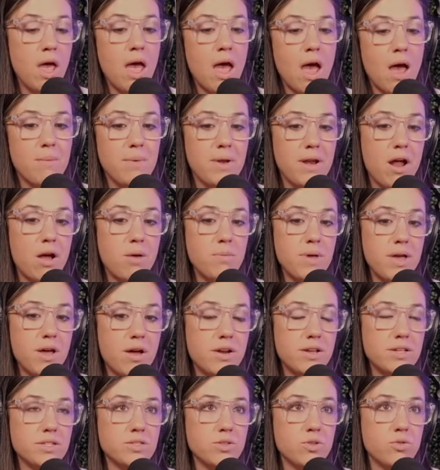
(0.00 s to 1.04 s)
I mean, I'll be
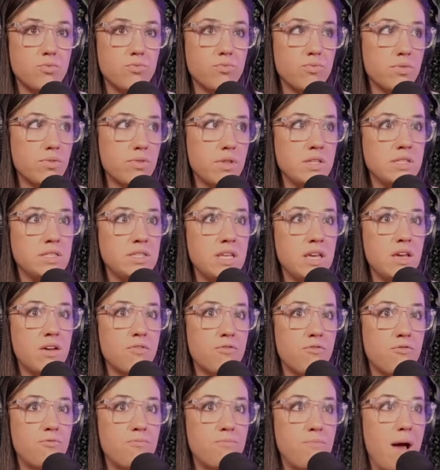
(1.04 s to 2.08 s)
honest, let's think
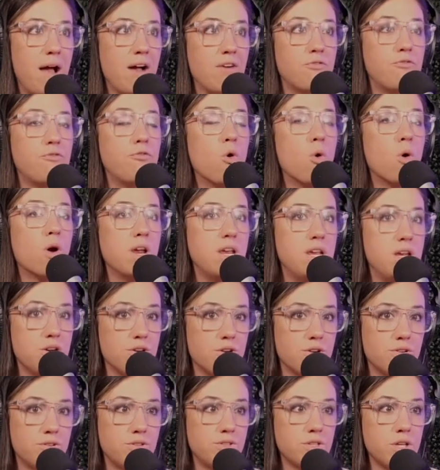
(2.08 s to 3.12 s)
back four
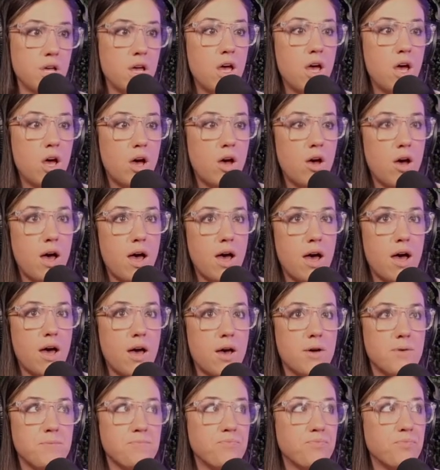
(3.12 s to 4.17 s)
years.
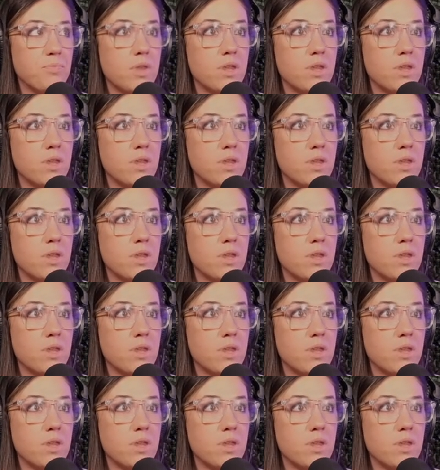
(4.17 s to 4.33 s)
Um,